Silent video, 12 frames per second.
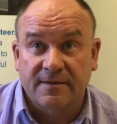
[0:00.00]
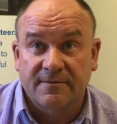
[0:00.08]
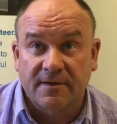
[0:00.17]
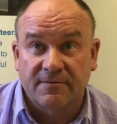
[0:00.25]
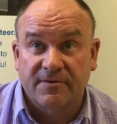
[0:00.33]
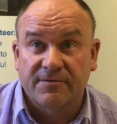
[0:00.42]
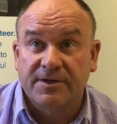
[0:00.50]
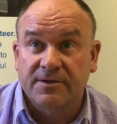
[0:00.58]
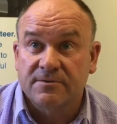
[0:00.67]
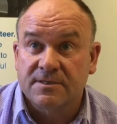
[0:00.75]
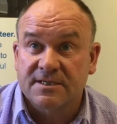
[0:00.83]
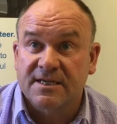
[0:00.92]
a very
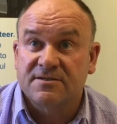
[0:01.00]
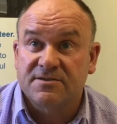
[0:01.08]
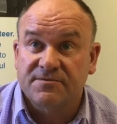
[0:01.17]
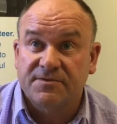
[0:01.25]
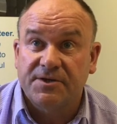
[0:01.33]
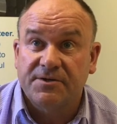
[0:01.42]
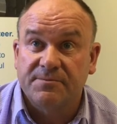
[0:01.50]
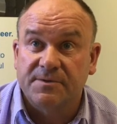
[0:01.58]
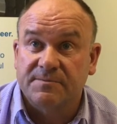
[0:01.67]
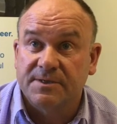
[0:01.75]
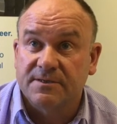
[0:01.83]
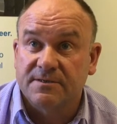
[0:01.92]
good sense of humour,
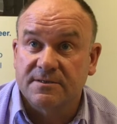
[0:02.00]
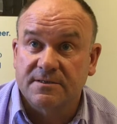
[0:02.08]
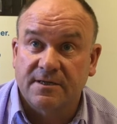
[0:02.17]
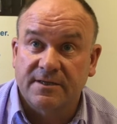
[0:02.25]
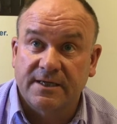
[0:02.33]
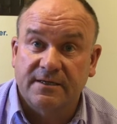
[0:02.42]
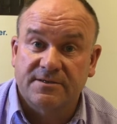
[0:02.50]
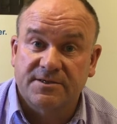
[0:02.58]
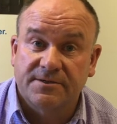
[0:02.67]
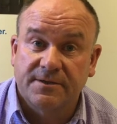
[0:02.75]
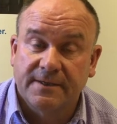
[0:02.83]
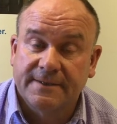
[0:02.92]
because I think to